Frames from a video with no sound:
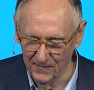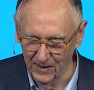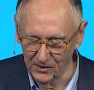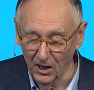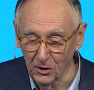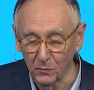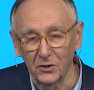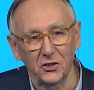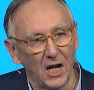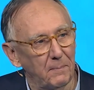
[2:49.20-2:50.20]
as long as we're
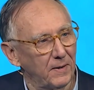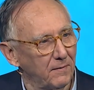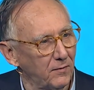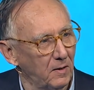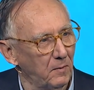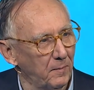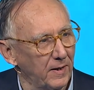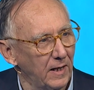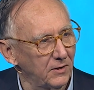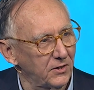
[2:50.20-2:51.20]
stopping for a moment,
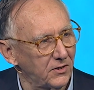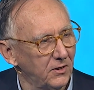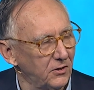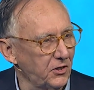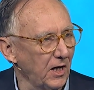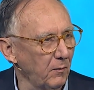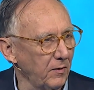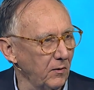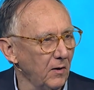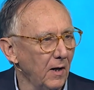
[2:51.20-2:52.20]
I'll just share with
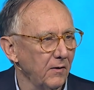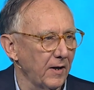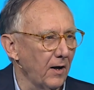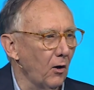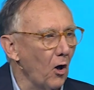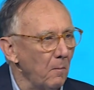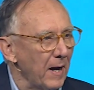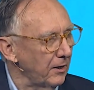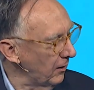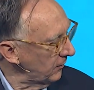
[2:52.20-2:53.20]
you that all
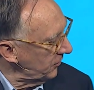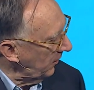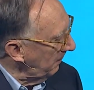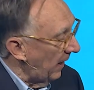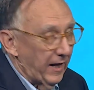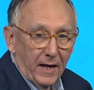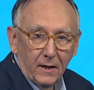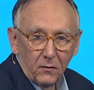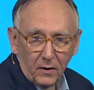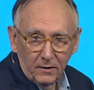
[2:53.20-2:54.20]
my notes are on my
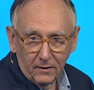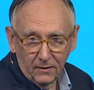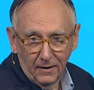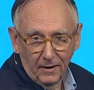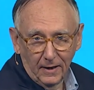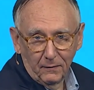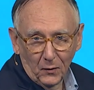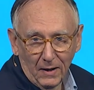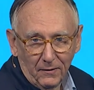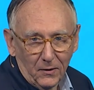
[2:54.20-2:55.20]
hand right here, if you haven't